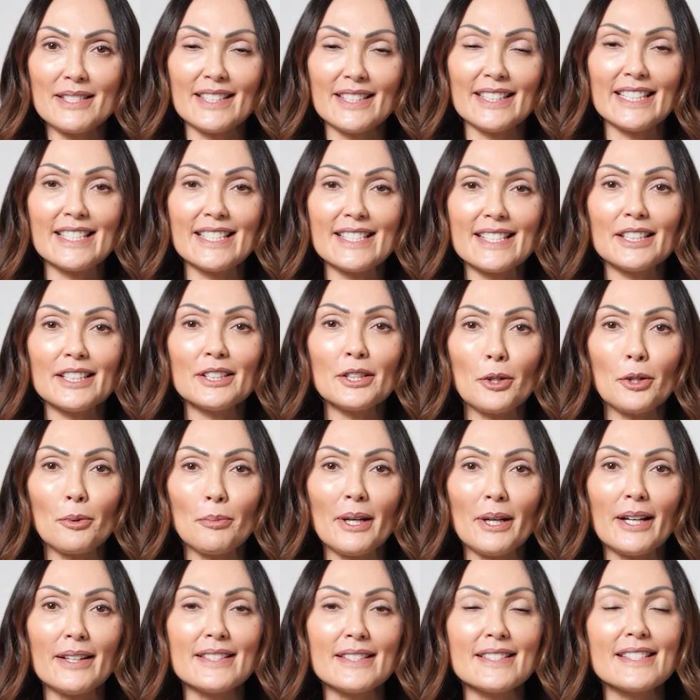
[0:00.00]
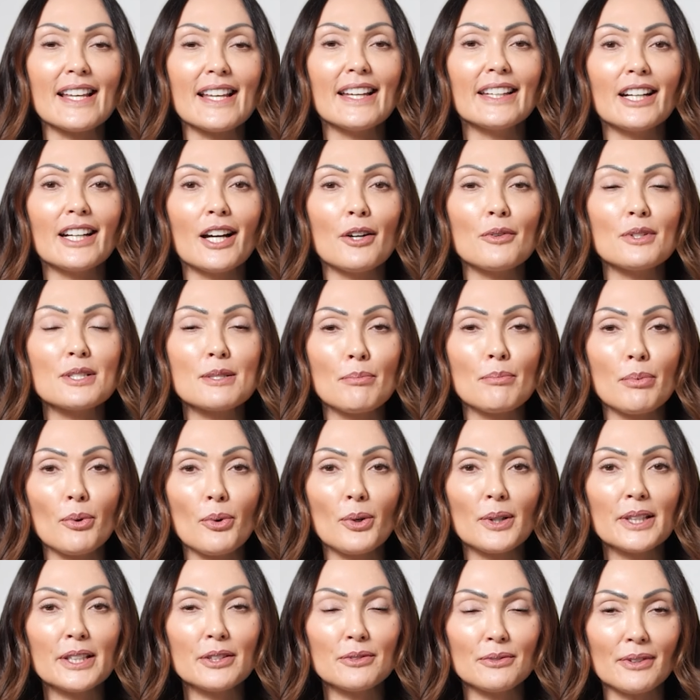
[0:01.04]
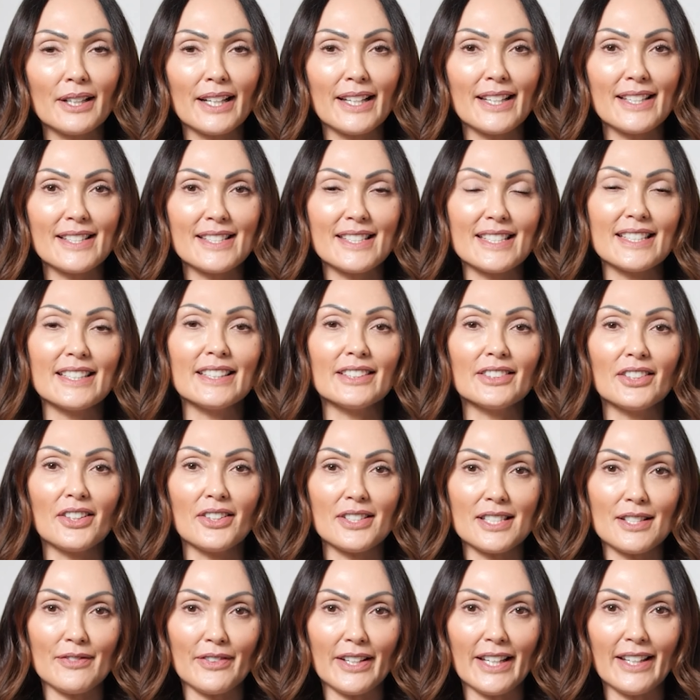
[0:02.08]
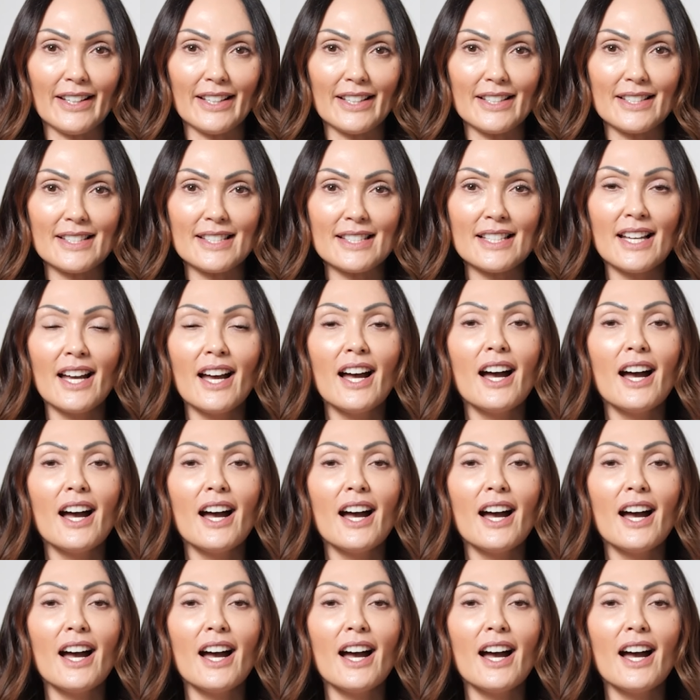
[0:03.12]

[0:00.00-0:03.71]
Lisa Lopez and I was born and raised in Las Vegas.